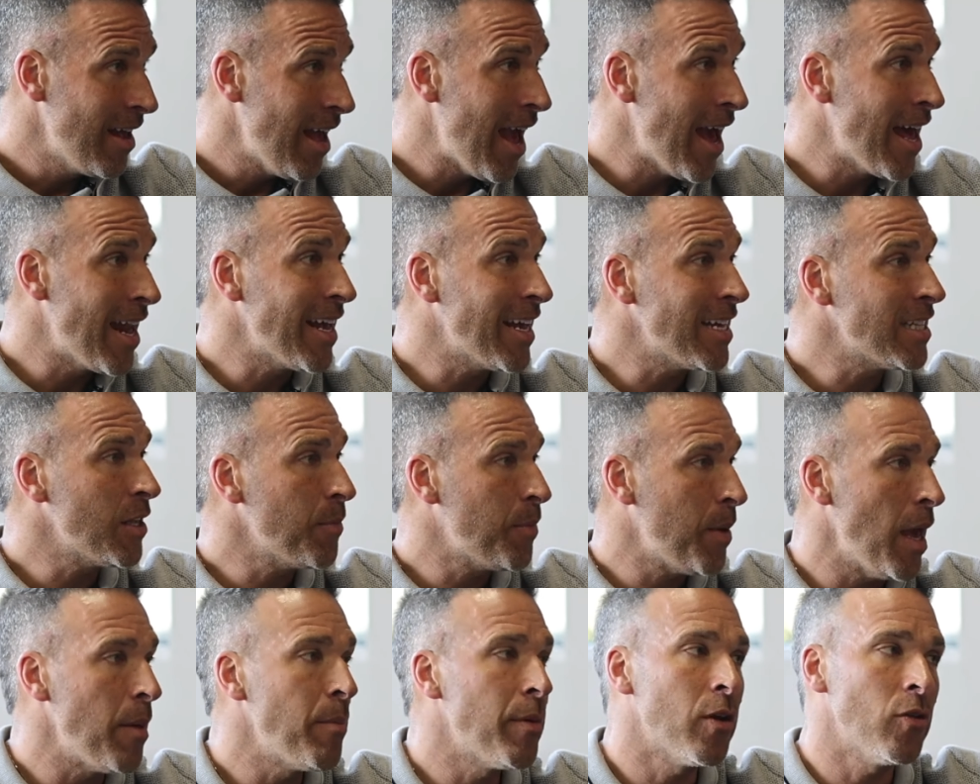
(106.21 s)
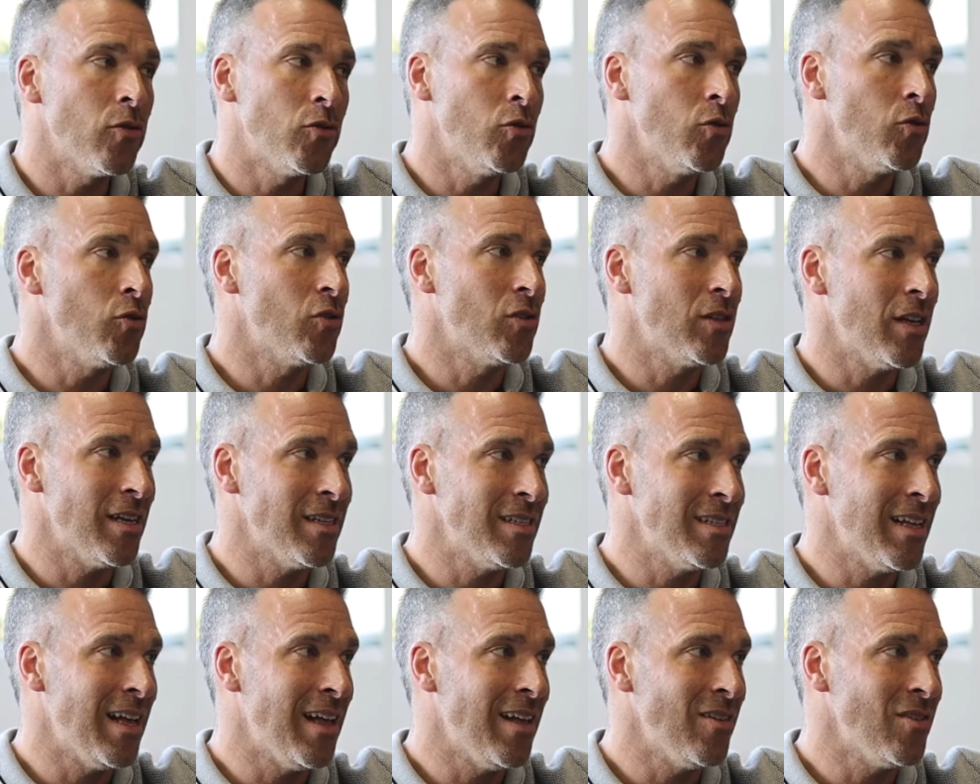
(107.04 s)
and I get the payment on
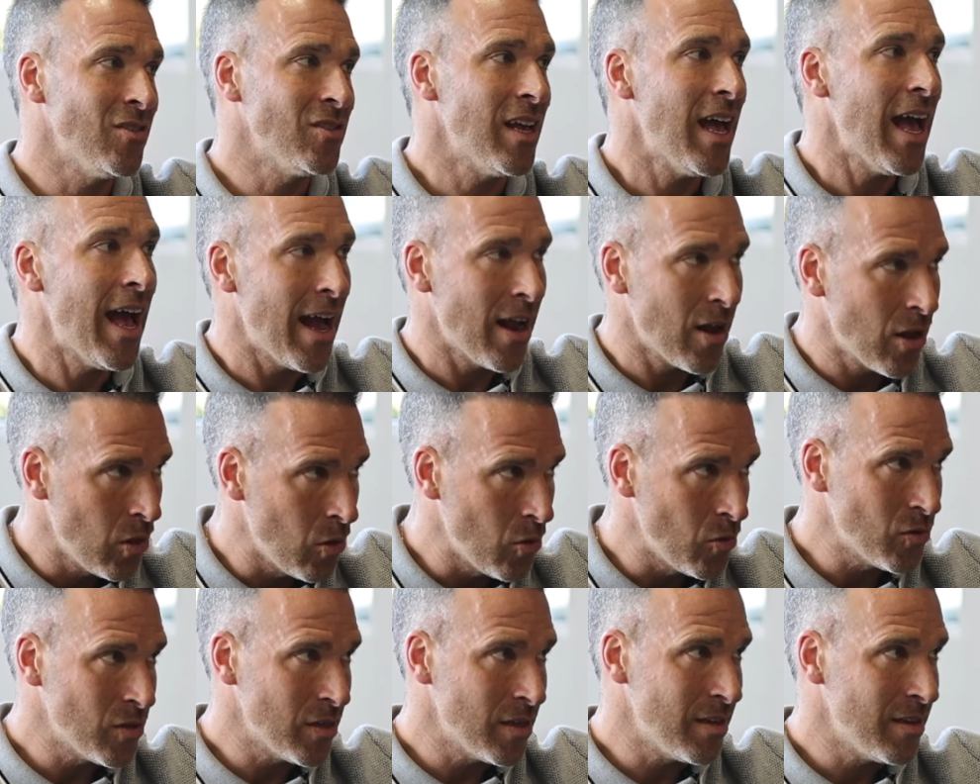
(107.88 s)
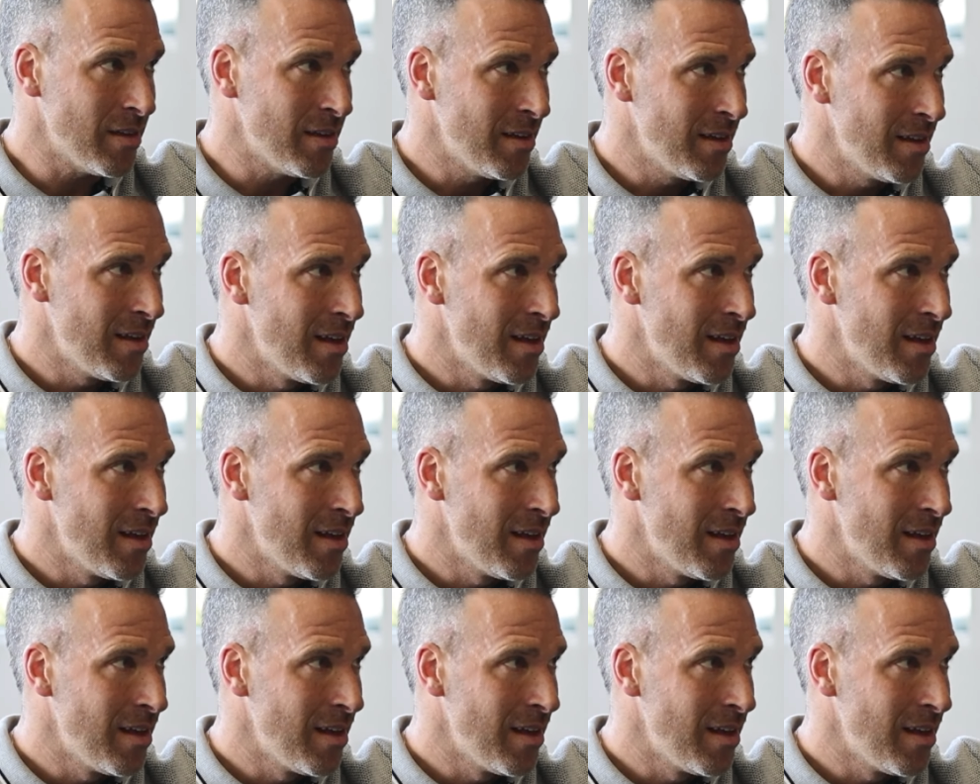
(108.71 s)
$200,000 at closing.